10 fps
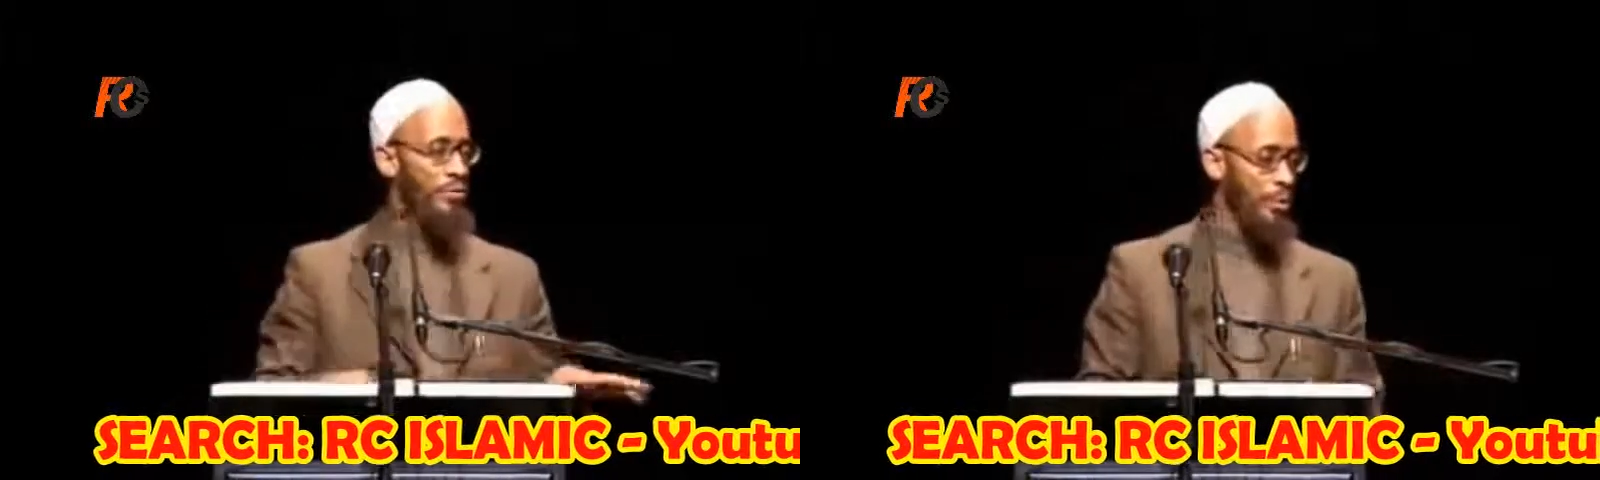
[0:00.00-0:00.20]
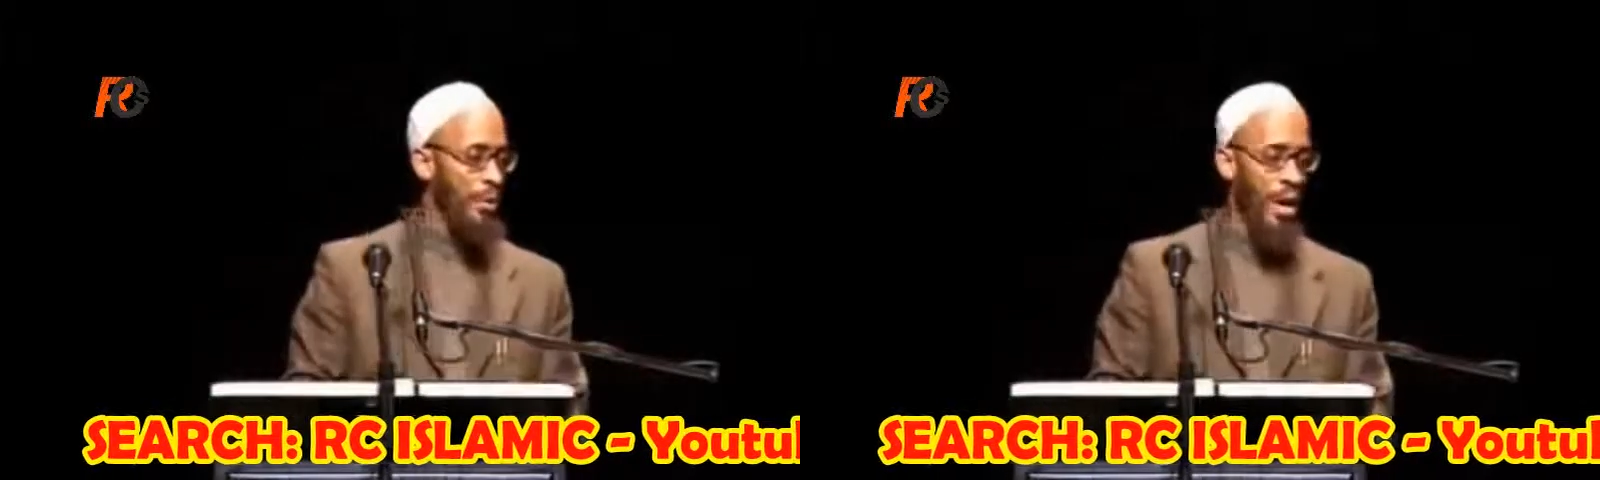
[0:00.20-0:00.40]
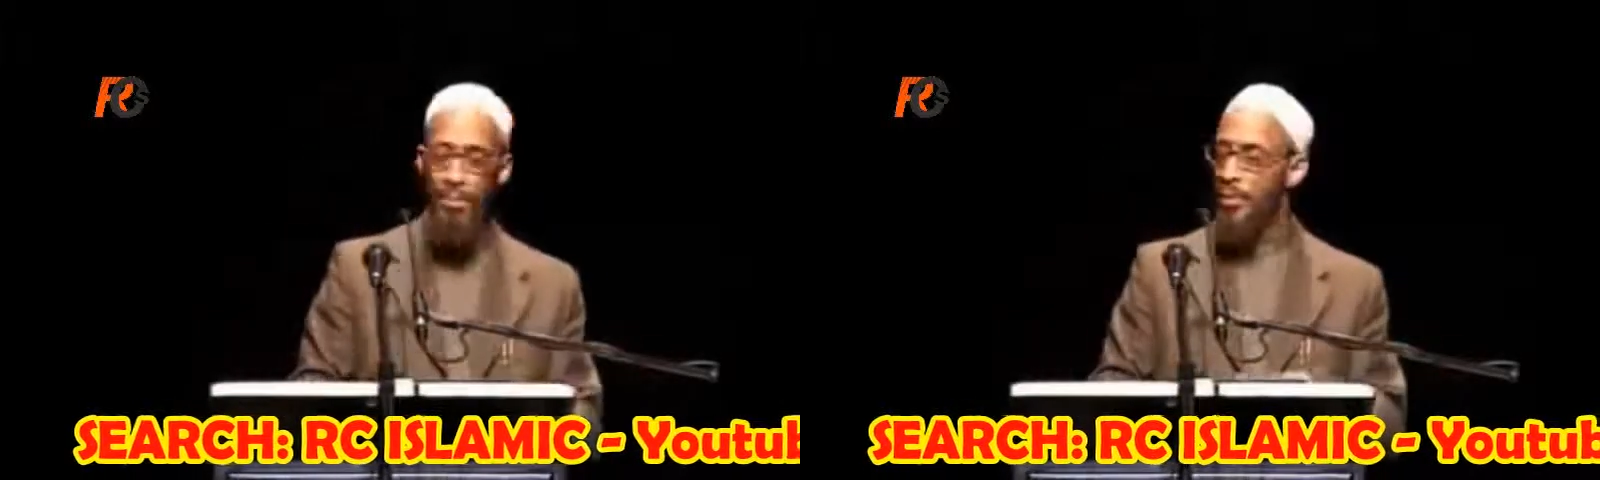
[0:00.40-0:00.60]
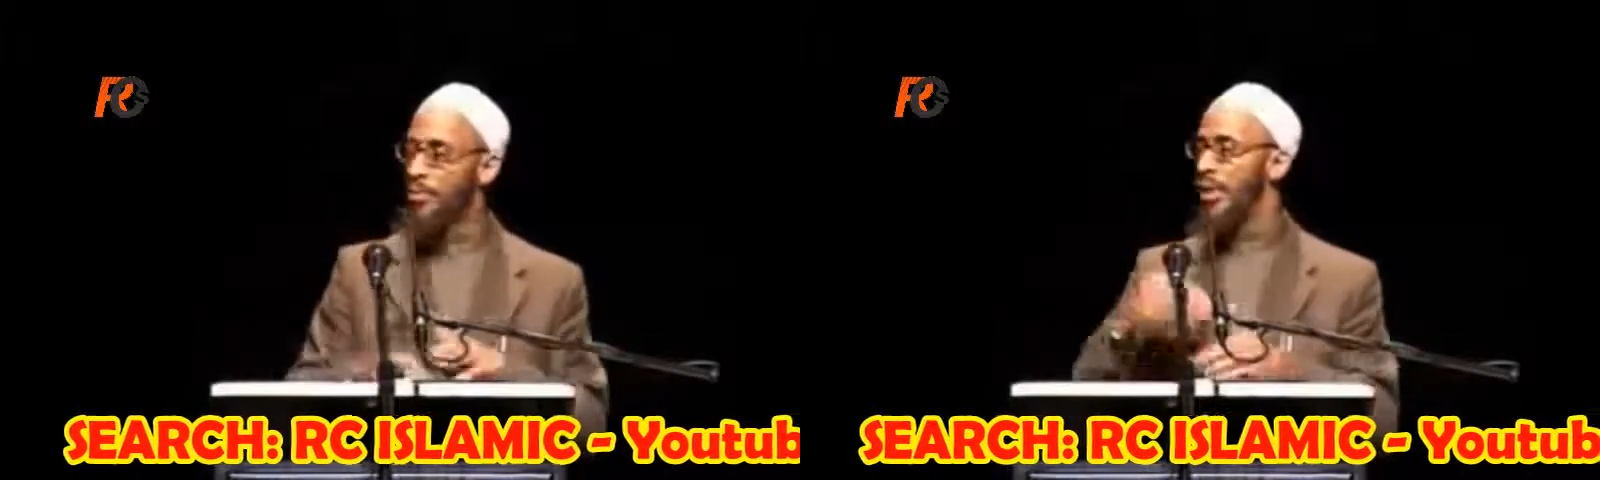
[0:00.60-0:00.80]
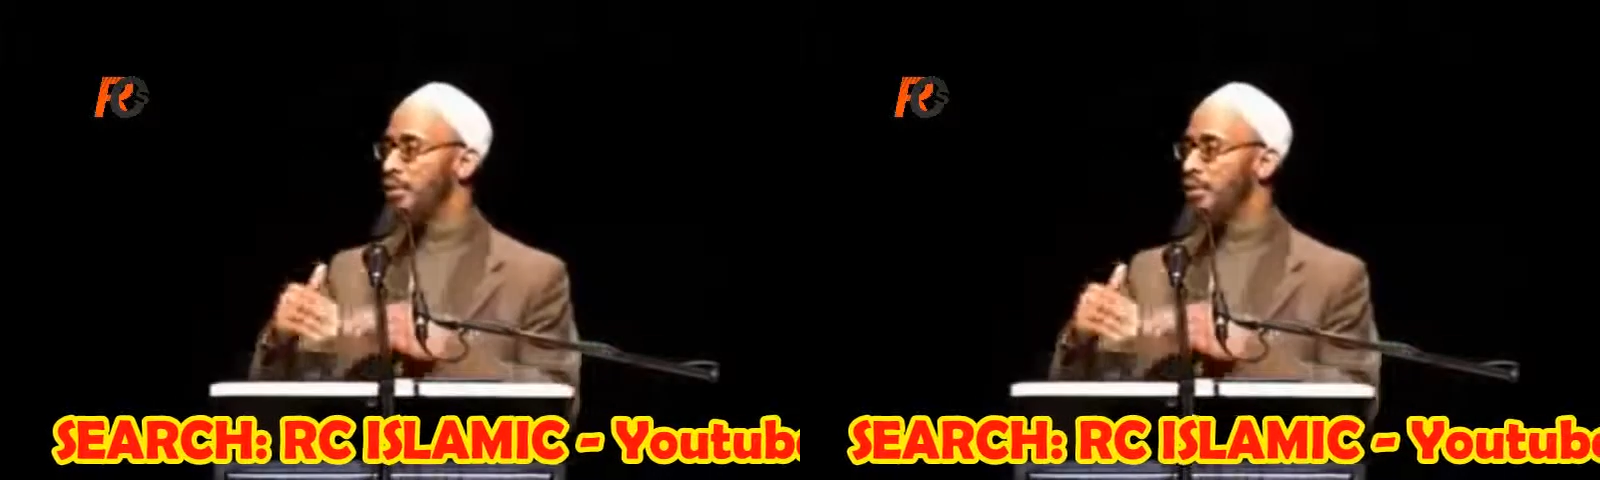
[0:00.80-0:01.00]
your
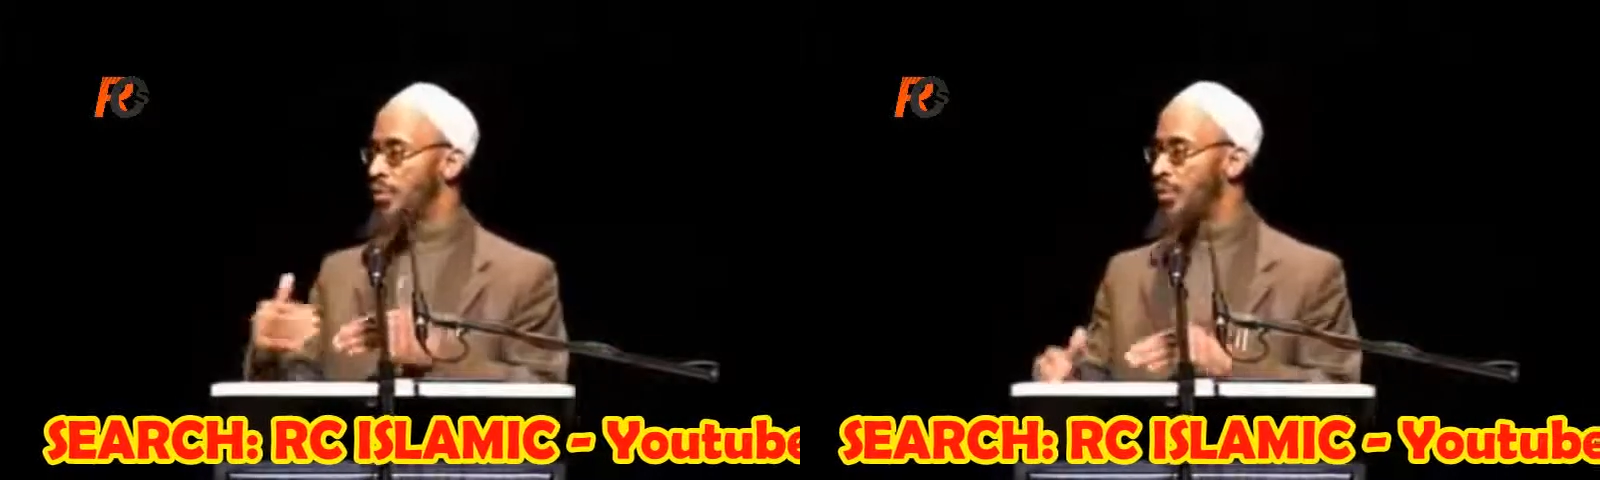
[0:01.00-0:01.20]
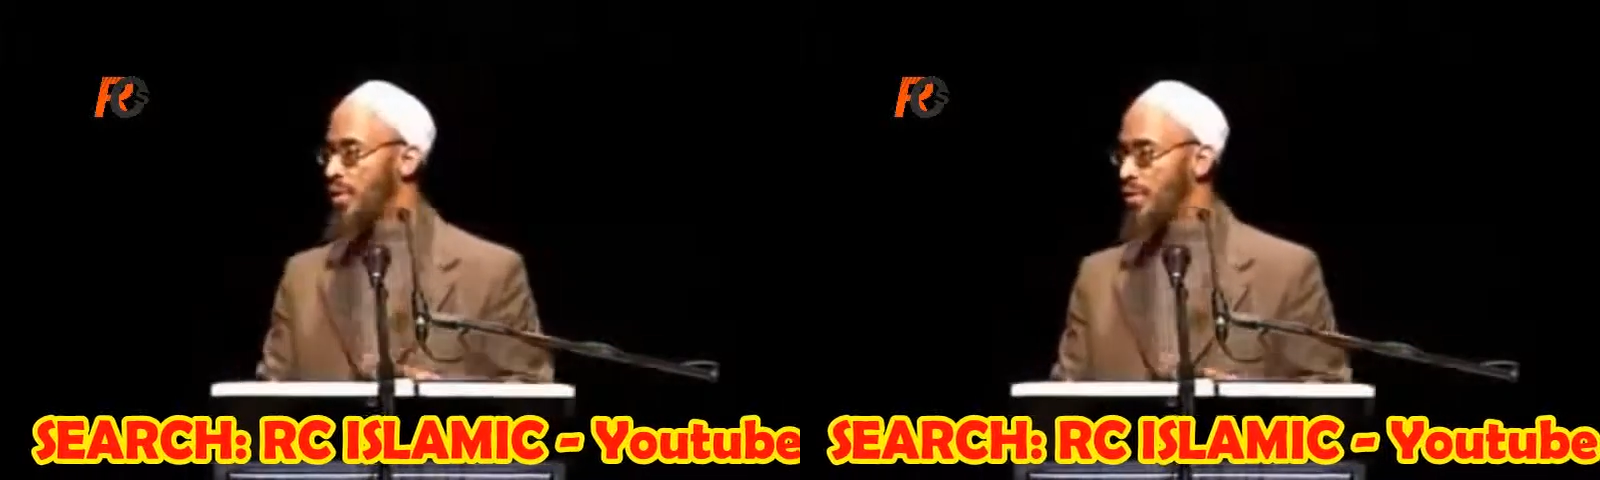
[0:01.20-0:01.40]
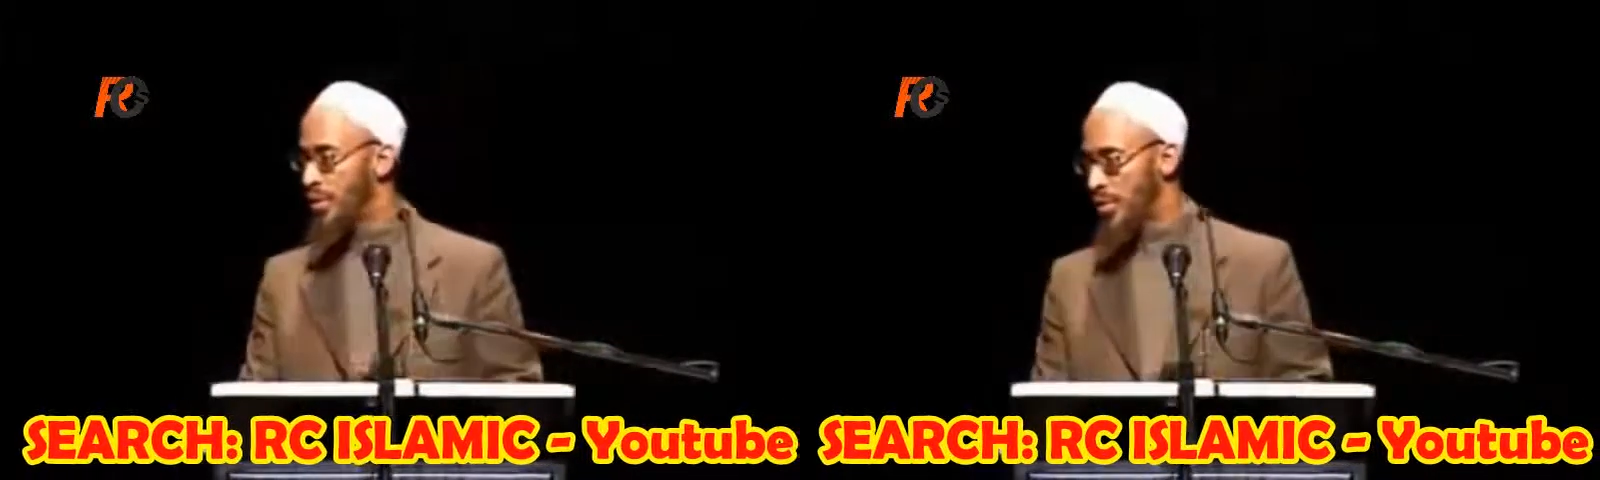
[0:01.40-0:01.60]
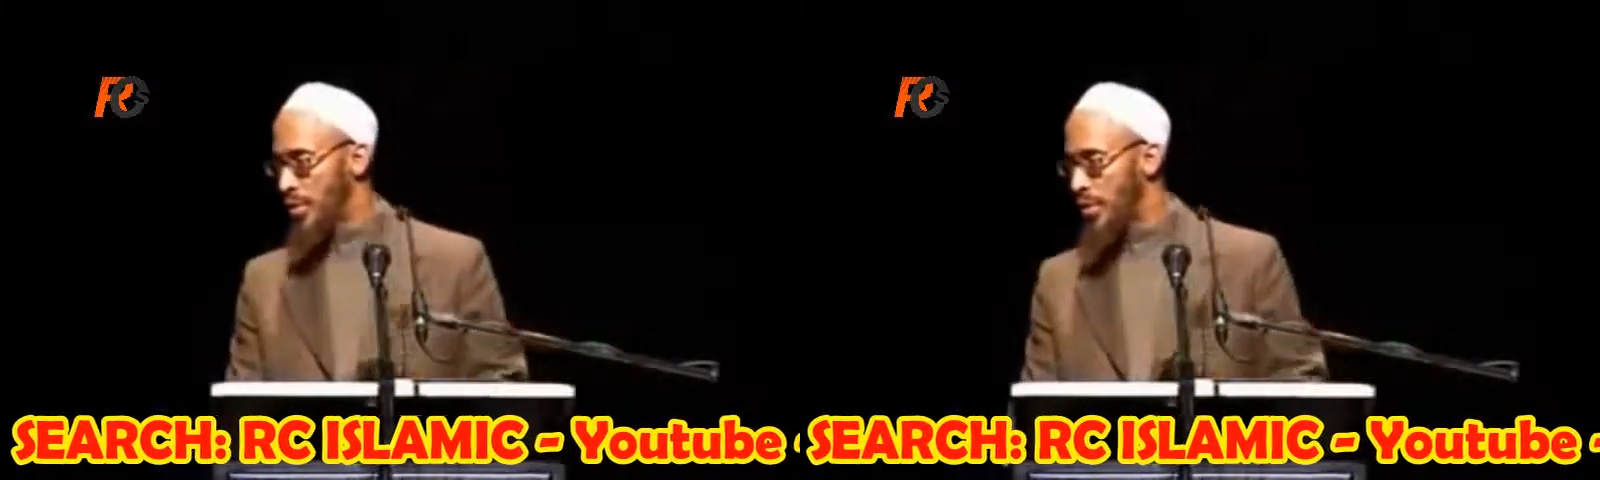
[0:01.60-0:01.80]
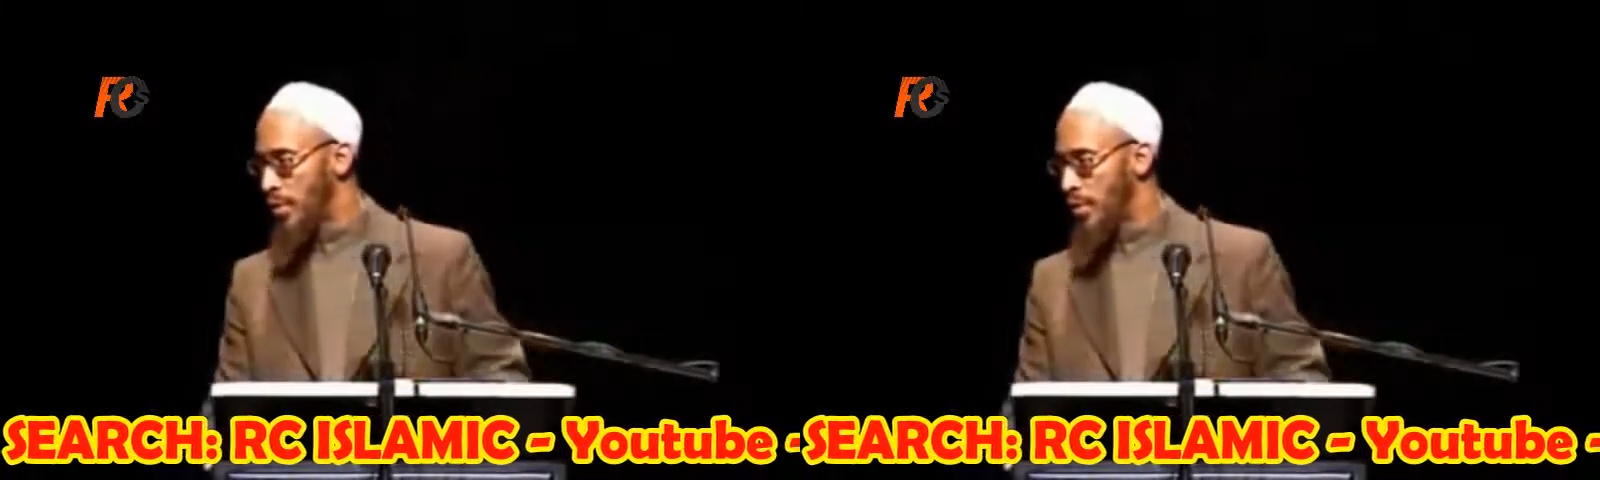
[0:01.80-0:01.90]
problems and your transition.